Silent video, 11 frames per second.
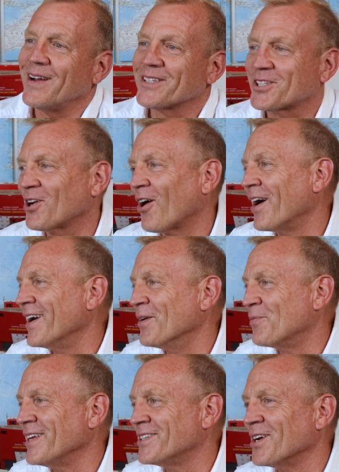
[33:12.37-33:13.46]
sorry to
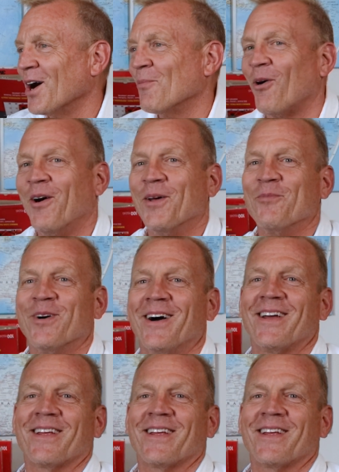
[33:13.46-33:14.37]
beat you up on it, but